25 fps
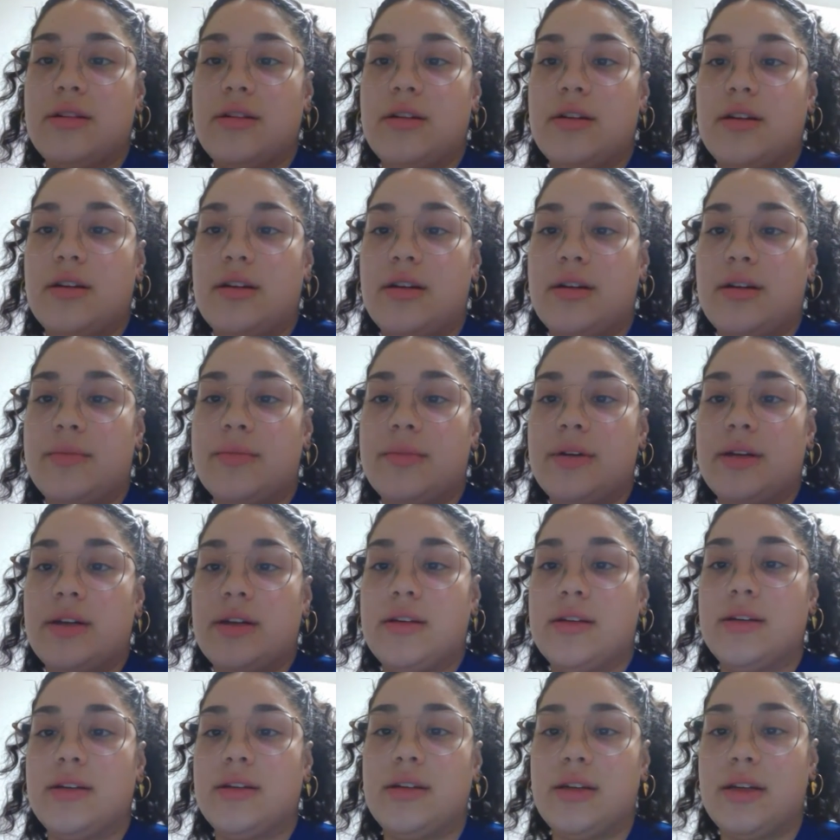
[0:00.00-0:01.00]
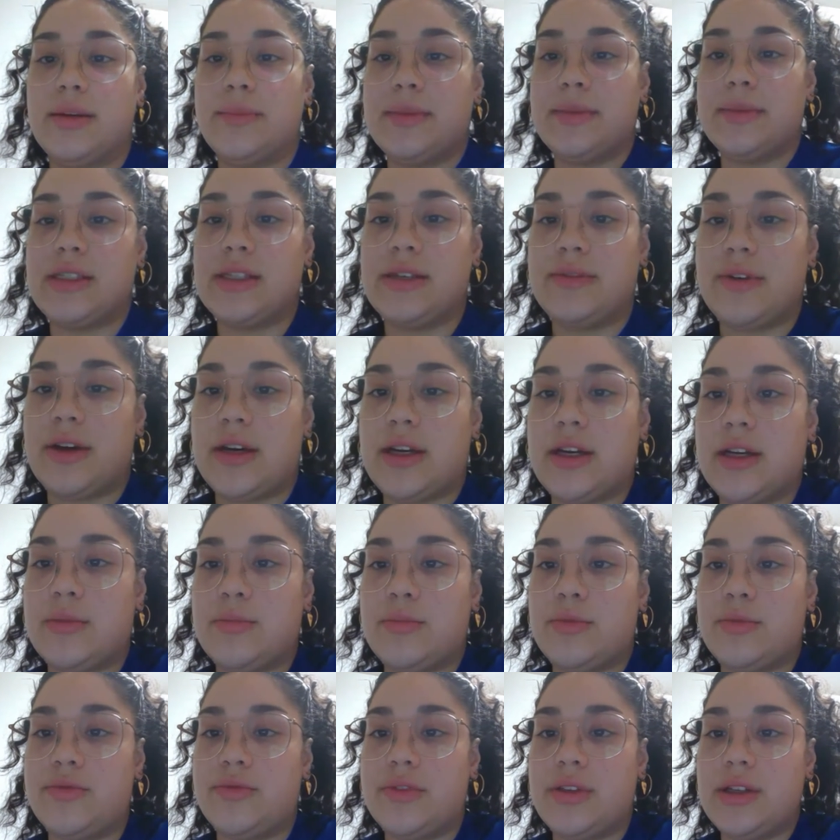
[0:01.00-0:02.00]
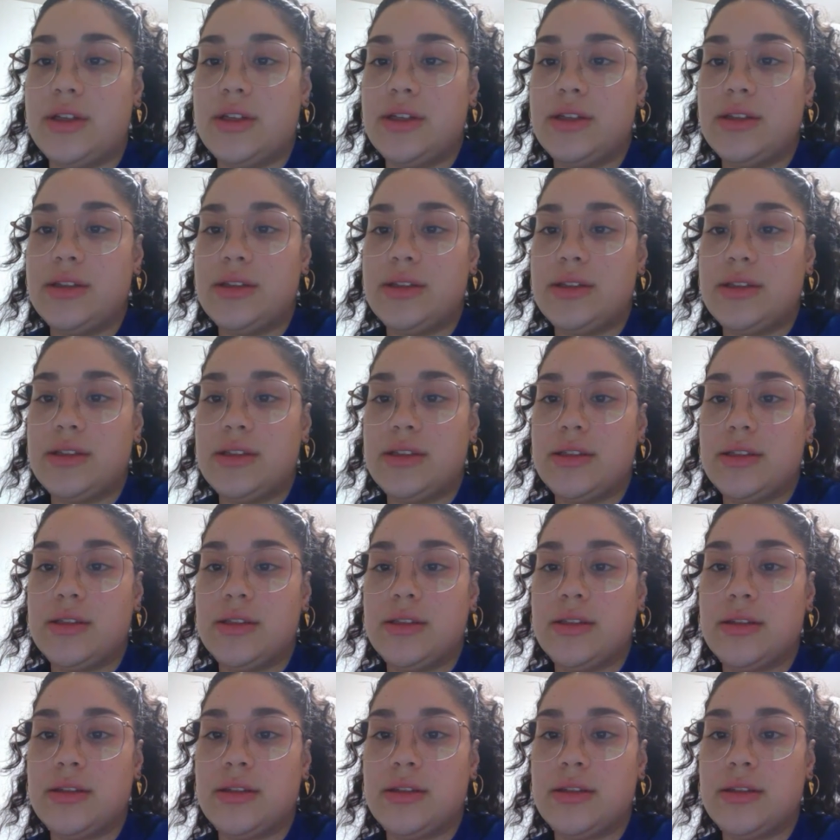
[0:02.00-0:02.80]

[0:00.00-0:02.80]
Let me see if I can move this.